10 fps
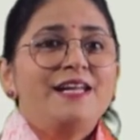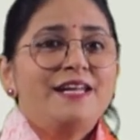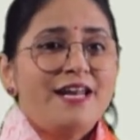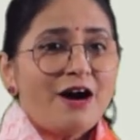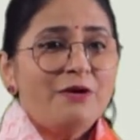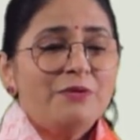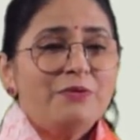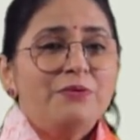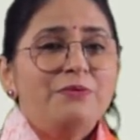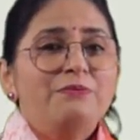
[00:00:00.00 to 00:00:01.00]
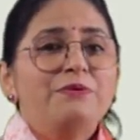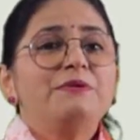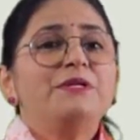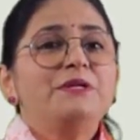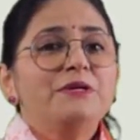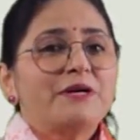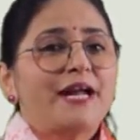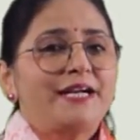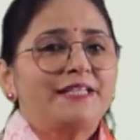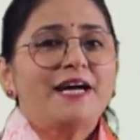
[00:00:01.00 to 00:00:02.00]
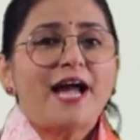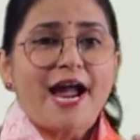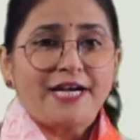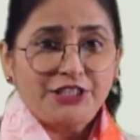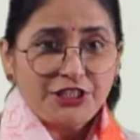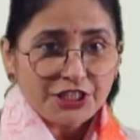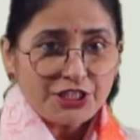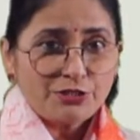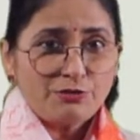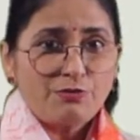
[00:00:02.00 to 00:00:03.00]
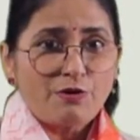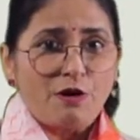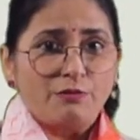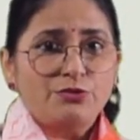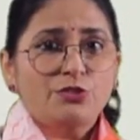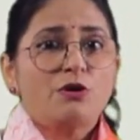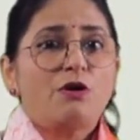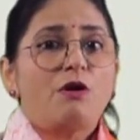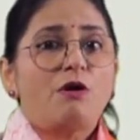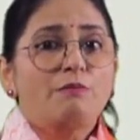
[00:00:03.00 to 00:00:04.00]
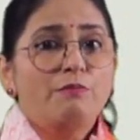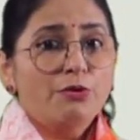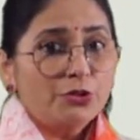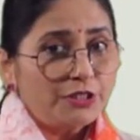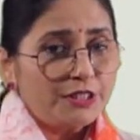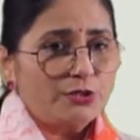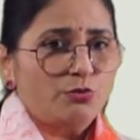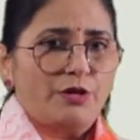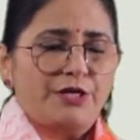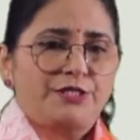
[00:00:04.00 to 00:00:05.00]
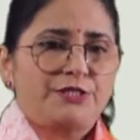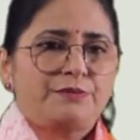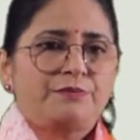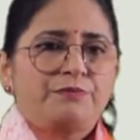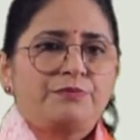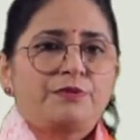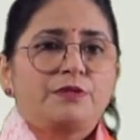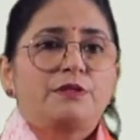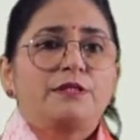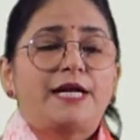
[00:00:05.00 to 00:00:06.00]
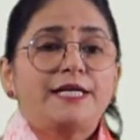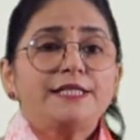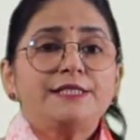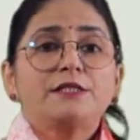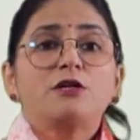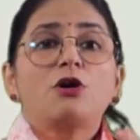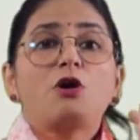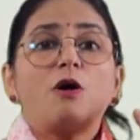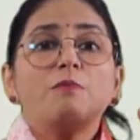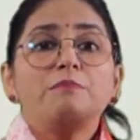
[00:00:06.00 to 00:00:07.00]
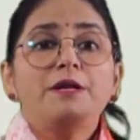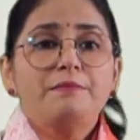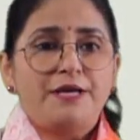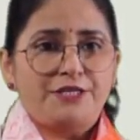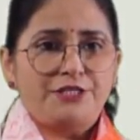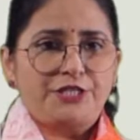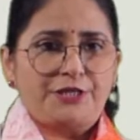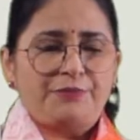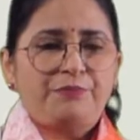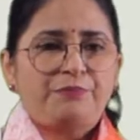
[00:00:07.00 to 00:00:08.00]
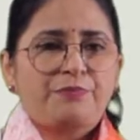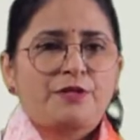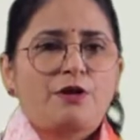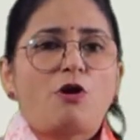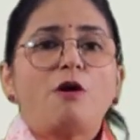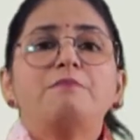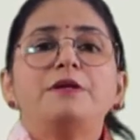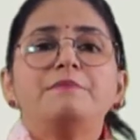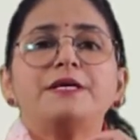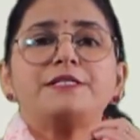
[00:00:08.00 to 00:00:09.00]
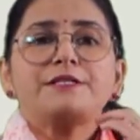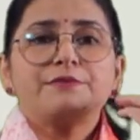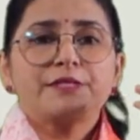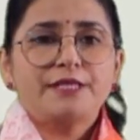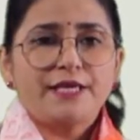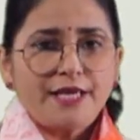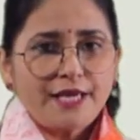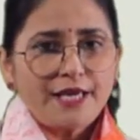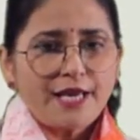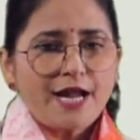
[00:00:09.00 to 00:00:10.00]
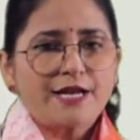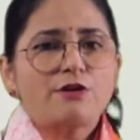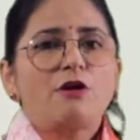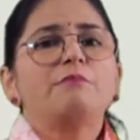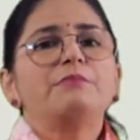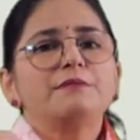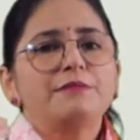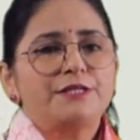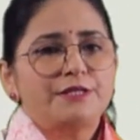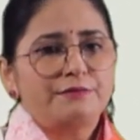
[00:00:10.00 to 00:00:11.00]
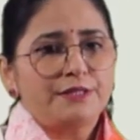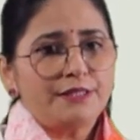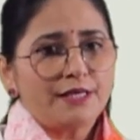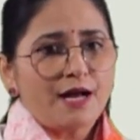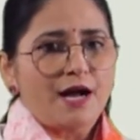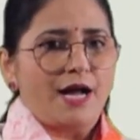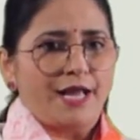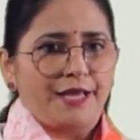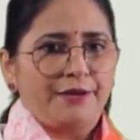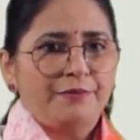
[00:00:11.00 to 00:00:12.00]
Now, we will look at the adjective forms of both these words. That is, complementary. Complementary with E and complementary with I.